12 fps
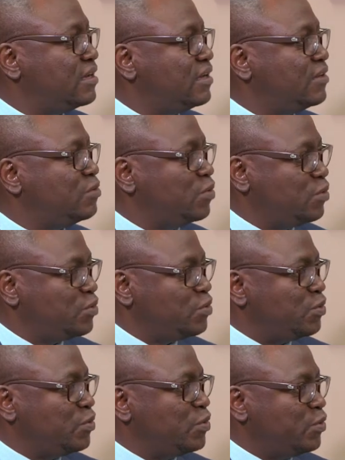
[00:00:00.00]
uh, you,
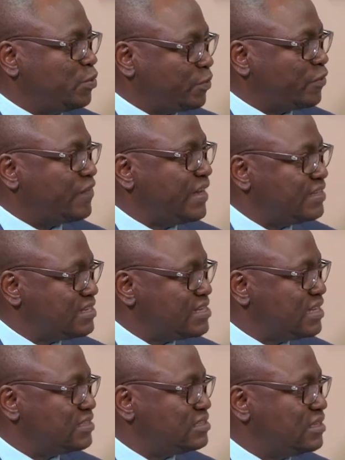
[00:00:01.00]
you, you provided
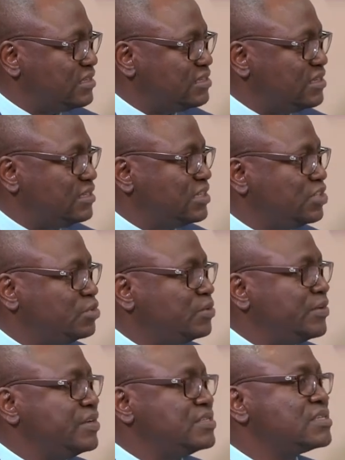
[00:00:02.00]
that, that, that
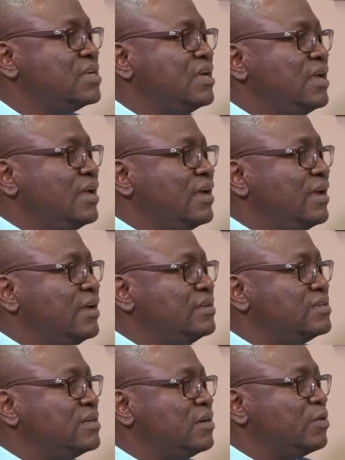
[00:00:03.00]
assurance
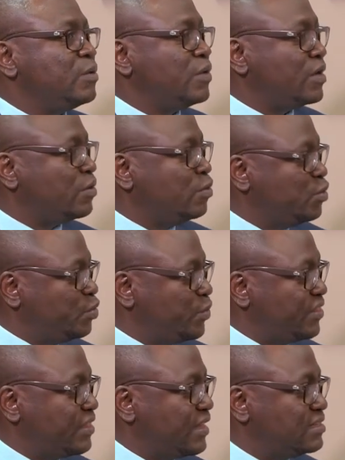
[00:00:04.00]
and we were good
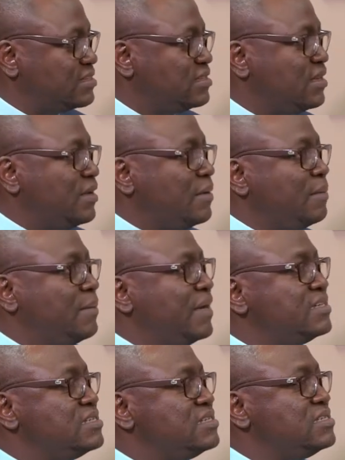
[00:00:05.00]
with that.
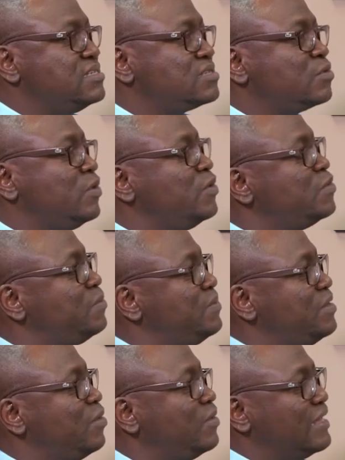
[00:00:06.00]
But it is going to
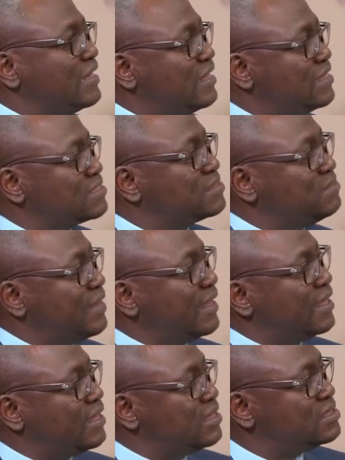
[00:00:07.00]
be on a case
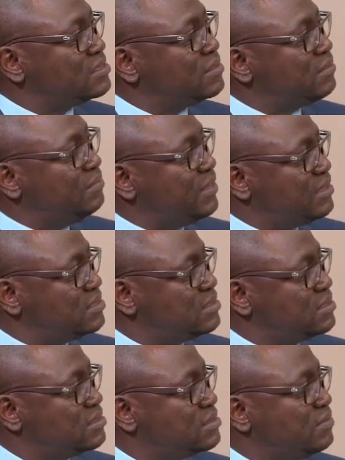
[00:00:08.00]
by case
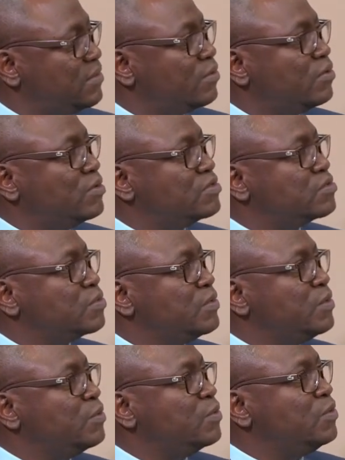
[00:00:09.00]
basis because
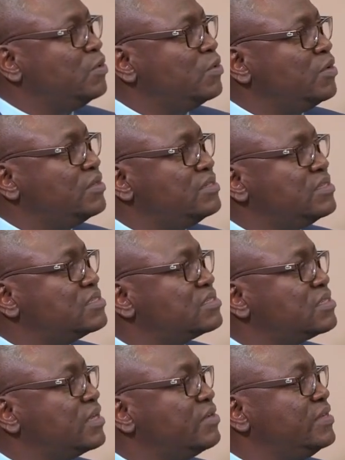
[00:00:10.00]
we would not
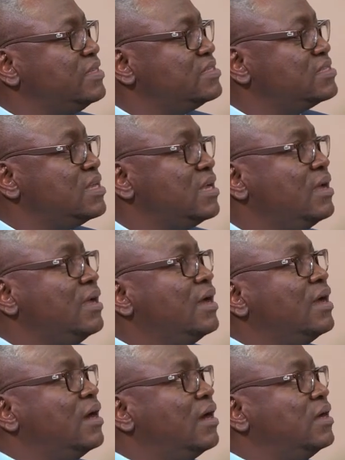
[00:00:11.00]
necessarily say
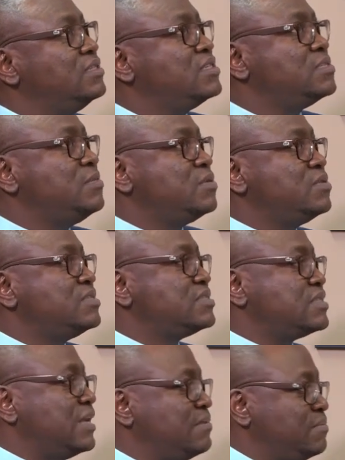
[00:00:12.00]
just because
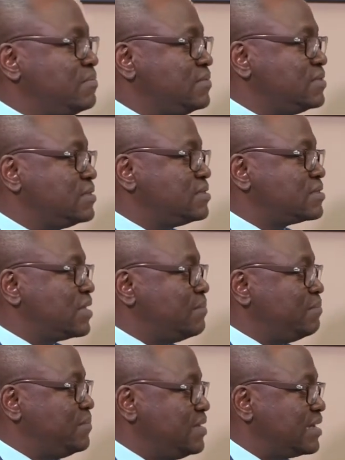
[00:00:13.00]
Stan,
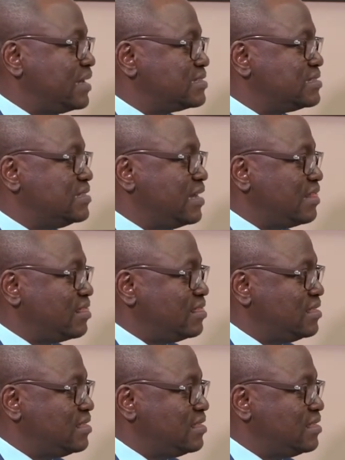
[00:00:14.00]
Stanbic has done